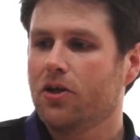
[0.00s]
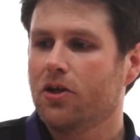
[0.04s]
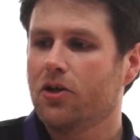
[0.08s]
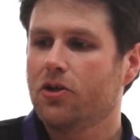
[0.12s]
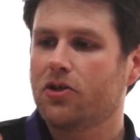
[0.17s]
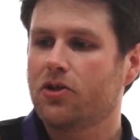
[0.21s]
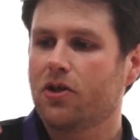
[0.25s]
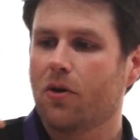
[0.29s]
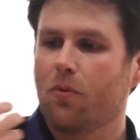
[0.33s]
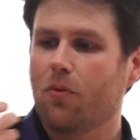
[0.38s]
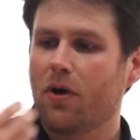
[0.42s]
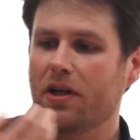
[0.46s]

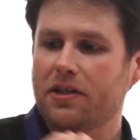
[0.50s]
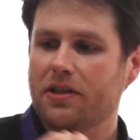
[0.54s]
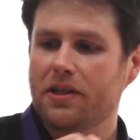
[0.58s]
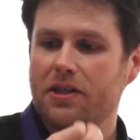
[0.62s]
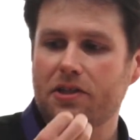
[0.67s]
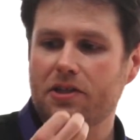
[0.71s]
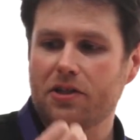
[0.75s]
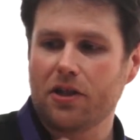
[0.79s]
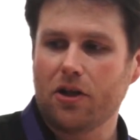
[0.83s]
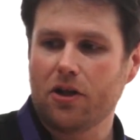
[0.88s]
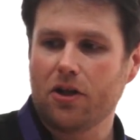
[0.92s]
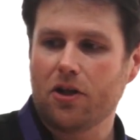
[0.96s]
So what
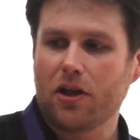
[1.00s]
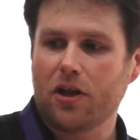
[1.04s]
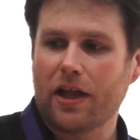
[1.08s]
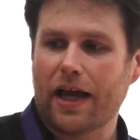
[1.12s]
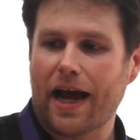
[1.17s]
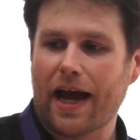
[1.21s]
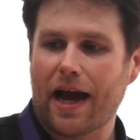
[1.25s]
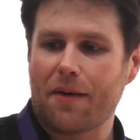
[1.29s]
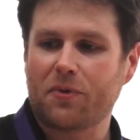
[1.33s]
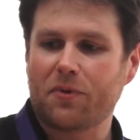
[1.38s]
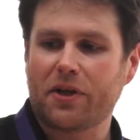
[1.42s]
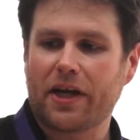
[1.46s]
this little
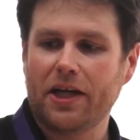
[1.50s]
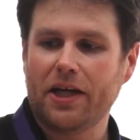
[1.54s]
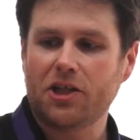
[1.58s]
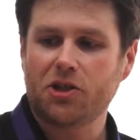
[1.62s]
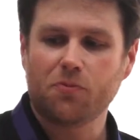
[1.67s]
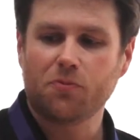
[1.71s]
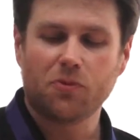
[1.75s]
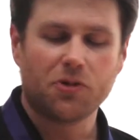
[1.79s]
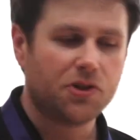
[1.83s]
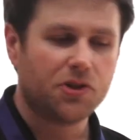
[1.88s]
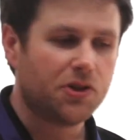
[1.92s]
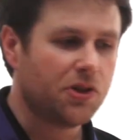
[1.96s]

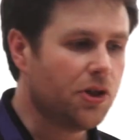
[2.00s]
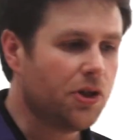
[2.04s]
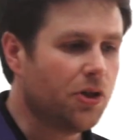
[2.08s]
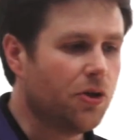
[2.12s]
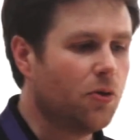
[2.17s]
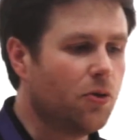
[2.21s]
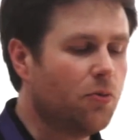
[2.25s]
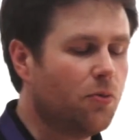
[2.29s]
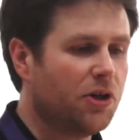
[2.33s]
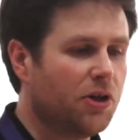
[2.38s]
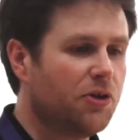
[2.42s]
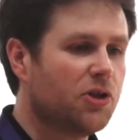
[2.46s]
application will do
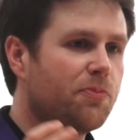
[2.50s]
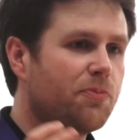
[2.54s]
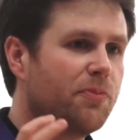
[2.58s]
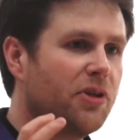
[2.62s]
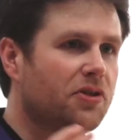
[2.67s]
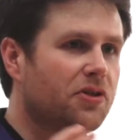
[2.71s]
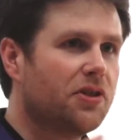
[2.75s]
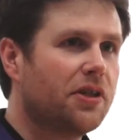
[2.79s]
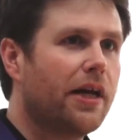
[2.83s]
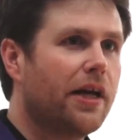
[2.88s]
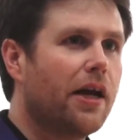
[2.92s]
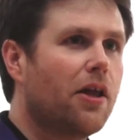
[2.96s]
when it's
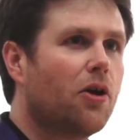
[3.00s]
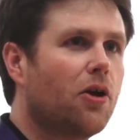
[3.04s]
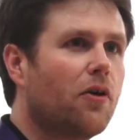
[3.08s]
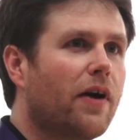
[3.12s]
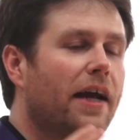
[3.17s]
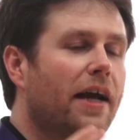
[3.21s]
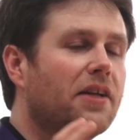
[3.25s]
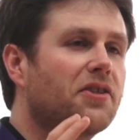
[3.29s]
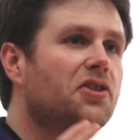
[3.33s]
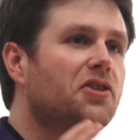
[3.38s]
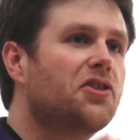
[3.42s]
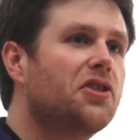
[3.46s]
built together
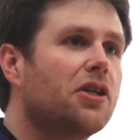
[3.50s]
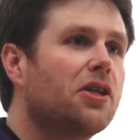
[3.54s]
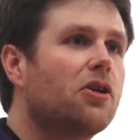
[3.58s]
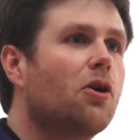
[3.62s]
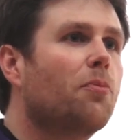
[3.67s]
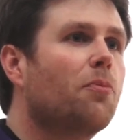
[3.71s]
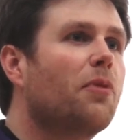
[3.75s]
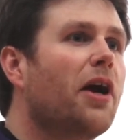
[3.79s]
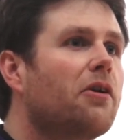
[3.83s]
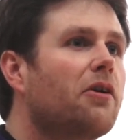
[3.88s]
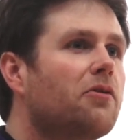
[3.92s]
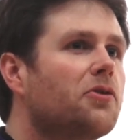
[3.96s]
as a single
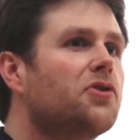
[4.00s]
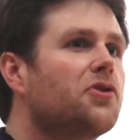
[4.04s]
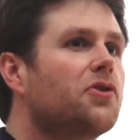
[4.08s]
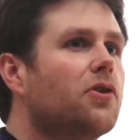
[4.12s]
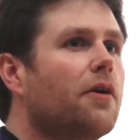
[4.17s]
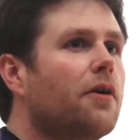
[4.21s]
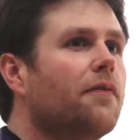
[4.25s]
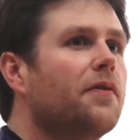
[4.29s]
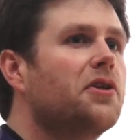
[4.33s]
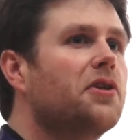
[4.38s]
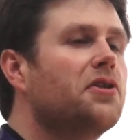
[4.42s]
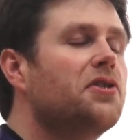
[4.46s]

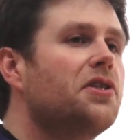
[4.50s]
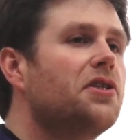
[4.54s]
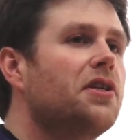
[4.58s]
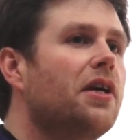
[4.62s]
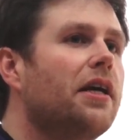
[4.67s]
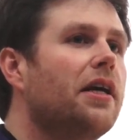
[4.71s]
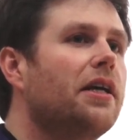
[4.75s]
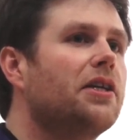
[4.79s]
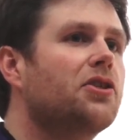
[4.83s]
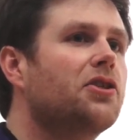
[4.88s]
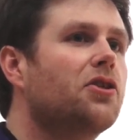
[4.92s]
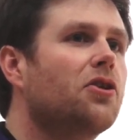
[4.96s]
microservice
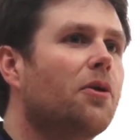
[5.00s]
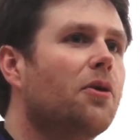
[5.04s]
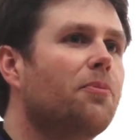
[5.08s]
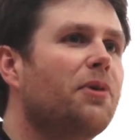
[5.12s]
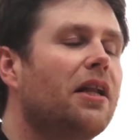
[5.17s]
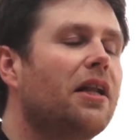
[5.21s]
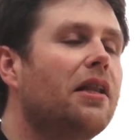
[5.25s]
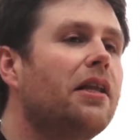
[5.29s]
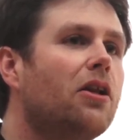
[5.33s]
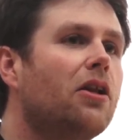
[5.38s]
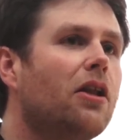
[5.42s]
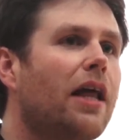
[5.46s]
is going to be
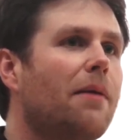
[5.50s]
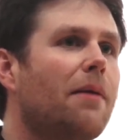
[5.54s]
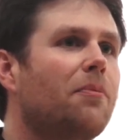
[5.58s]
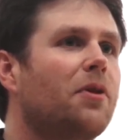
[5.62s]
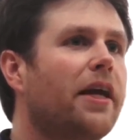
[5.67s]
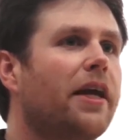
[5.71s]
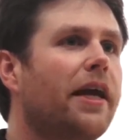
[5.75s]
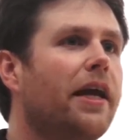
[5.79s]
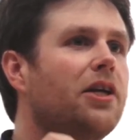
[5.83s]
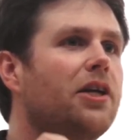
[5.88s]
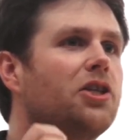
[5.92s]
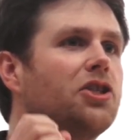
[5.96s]
a little
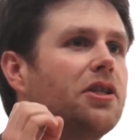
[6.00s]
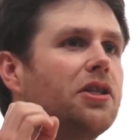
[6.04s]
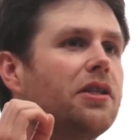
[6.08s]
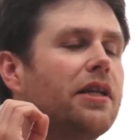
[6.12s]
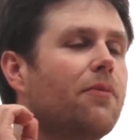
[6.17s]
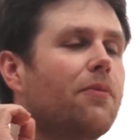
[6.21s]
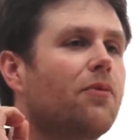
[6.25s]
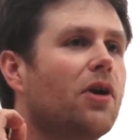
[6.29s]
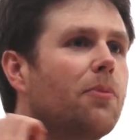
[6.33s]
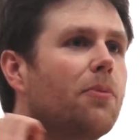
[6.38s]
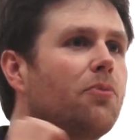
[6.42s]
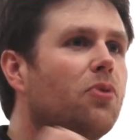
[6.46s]
application
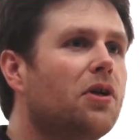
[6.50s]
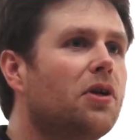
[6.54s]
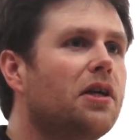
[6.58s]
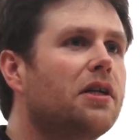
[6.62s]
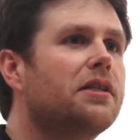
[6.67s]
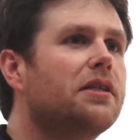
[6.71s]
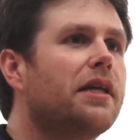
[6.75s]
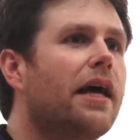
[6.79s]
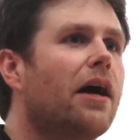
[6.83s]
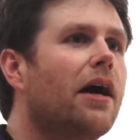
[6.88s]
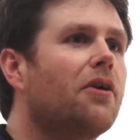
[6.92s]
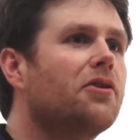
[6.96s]
that when I put
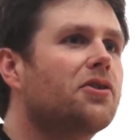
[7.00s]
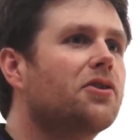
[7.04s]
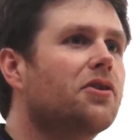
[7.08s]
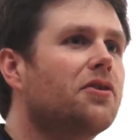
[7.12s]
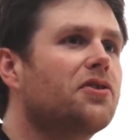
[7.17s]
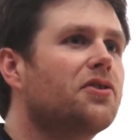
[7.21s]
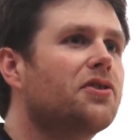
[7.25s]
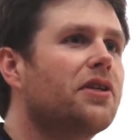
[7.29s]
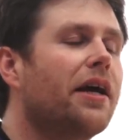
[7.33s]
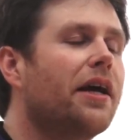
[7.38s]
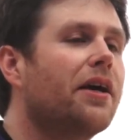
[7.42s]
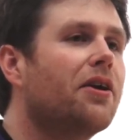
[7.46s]
it down, it's going
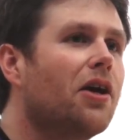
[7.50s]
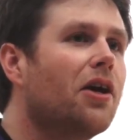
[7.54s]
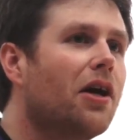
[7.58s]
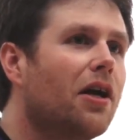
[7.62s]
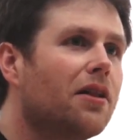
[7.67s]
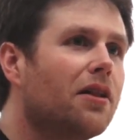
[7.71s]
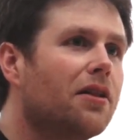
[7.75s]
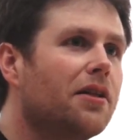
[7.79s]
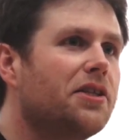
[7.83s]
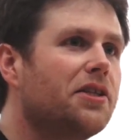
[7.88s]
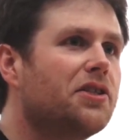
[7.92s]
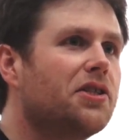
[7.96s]
to say,
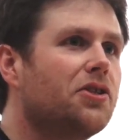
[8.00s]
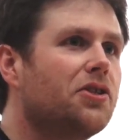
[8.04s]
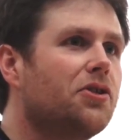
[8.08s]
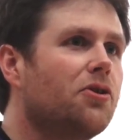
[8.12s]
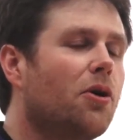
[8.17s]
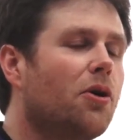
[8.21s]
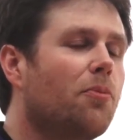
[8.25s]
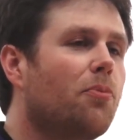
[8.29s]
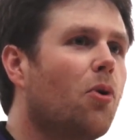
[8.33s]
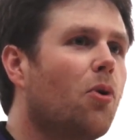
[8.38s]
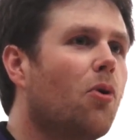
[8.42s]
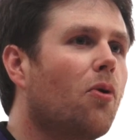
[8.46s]
listen to
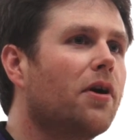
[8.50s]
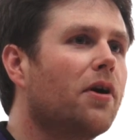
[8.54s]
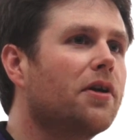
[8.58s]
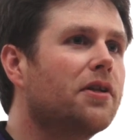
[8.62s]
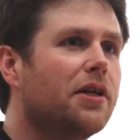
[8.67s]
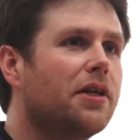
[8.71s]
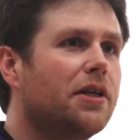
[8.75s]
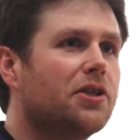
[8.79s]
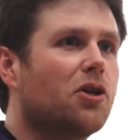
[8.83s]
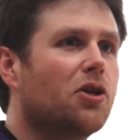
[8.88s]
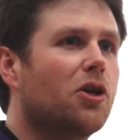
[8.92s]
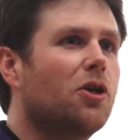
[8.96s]
a port,
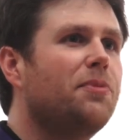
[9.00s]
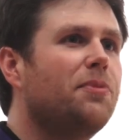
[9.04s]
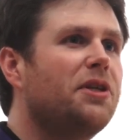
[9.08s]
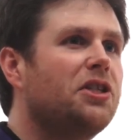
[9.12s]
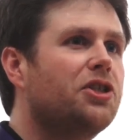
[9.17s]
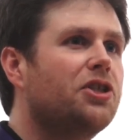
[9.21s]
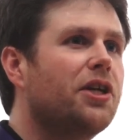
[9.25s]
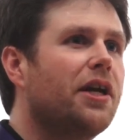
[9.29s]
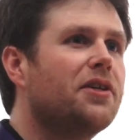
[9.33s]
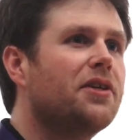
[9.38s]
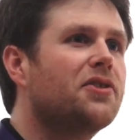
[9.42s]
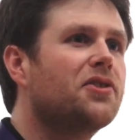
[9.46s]
it's going to be
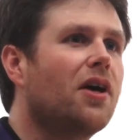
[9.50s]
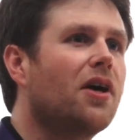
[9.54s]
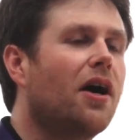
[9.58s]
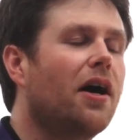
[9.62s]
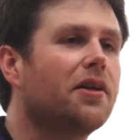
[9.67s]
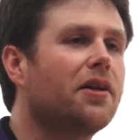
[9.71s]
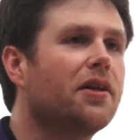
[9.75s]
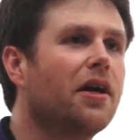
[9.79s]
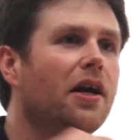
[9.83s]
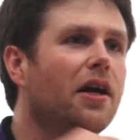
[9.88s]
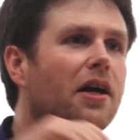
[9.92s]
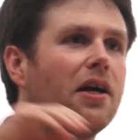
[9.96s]

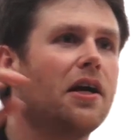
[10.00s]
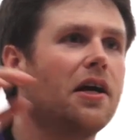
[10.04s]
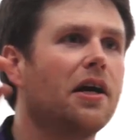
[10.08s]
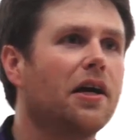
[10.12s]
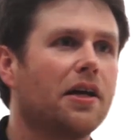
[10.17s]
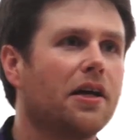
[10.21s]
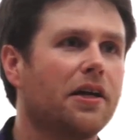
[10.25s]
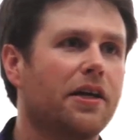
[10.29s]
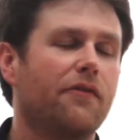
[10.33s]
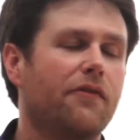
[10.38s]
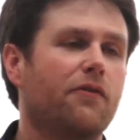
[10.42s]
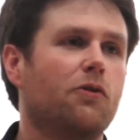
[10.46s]
JSON,
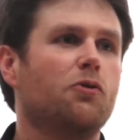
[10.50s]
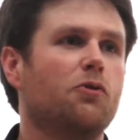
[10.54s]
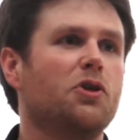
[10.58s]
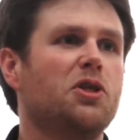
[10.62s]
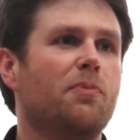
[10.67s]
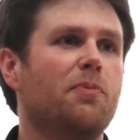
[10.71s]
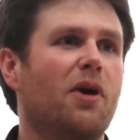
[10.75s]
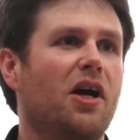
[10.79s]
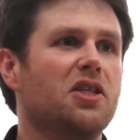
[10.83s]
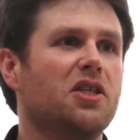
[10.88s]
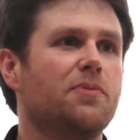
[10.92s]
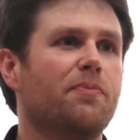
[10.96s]
give a
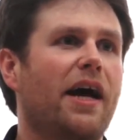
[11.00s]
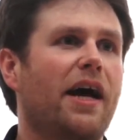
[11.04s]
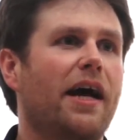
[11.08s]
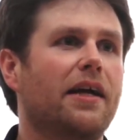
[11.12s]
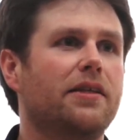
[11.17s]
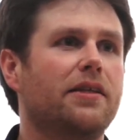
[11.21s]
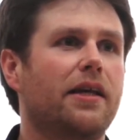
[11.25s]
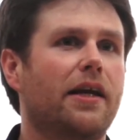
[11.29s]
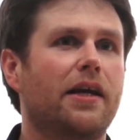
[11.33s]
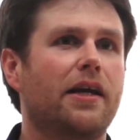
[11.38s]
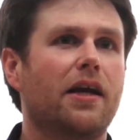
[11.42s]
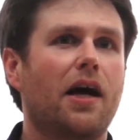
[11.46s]
response back
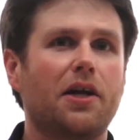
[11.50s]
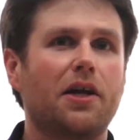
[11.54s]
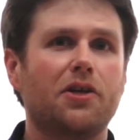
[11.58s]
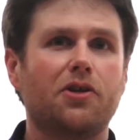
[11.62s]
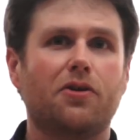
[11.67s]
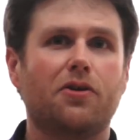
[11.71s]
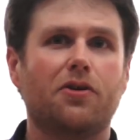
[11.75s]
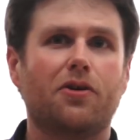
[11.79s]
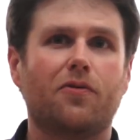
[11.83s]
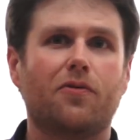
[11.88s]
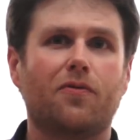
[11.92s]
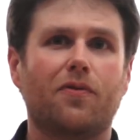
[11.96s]
that I got
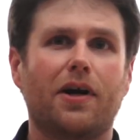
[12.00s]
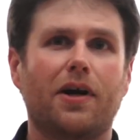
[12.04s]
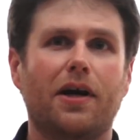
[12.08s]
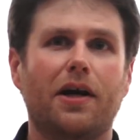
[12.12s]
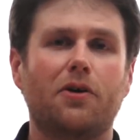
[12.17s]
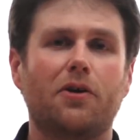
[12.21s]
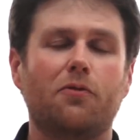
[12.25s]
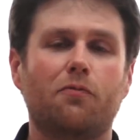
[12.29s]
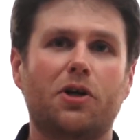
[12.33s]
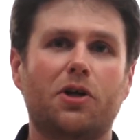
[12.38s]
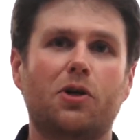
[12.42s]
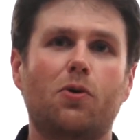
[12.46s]
your
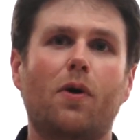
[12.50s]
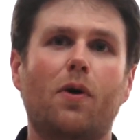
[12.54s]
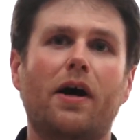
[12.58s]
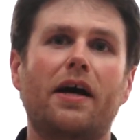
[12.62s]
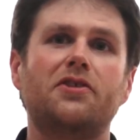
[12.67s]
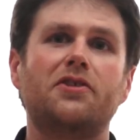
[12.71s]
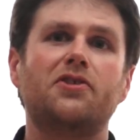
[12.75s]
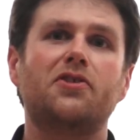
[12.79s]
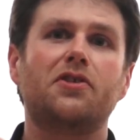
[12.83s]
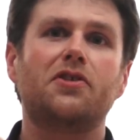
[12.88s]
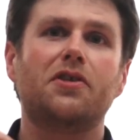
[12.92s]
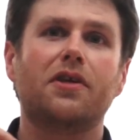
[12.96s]

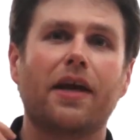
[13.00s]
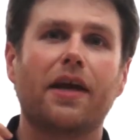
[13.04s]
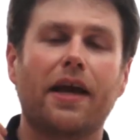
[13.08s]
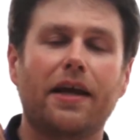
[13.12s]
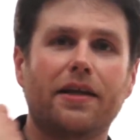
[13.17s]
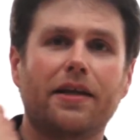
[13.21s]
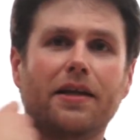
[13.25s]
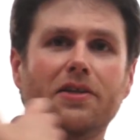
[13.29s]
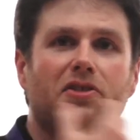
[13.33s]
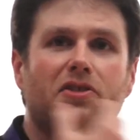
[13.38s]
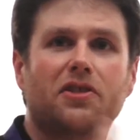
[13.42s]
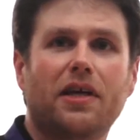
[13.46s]
request, and
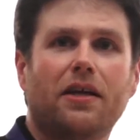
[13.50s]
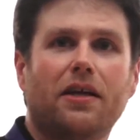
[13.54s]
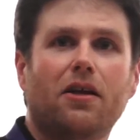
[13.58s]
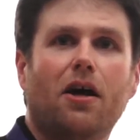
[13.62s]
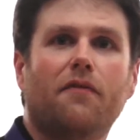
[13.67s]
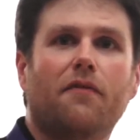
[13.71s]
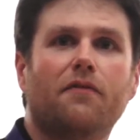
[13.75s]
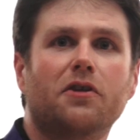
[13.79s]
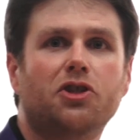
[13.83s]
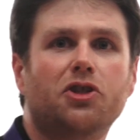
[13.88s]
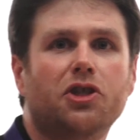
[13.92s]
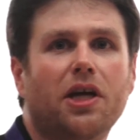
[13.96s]
then send
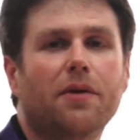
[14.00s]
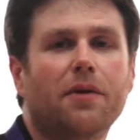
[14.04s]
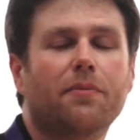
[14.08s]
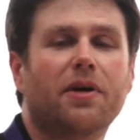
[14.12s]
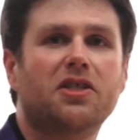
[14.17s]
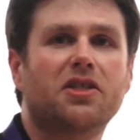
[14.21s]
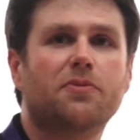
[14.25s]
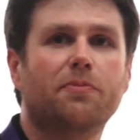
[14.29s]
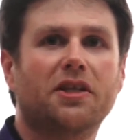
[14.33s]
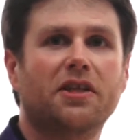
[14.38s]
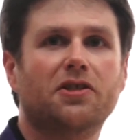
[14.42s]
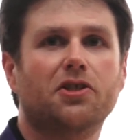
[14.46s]
off a
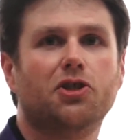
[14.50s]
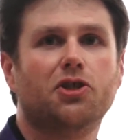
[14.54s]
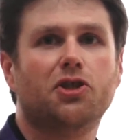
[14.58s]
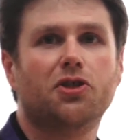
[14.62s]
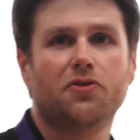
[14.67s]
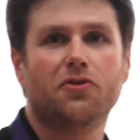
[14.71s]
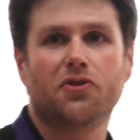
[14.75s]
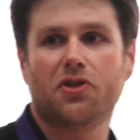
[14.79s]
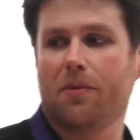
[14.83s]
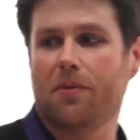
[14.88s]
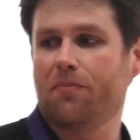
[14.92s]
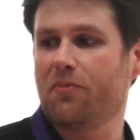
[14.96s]
JMS message
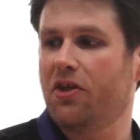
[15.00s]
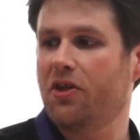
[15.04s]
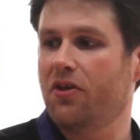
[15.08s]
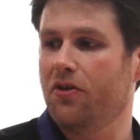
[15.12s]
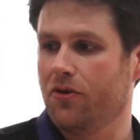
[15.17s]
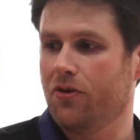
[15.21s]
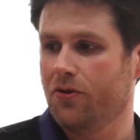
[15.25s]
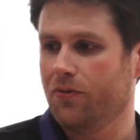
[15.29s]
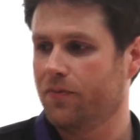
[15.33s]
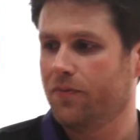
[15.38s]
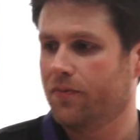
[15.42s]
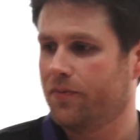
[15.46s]
to some
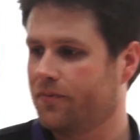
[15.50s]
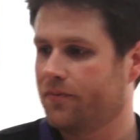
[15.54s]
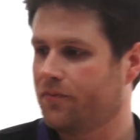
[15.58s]
queue.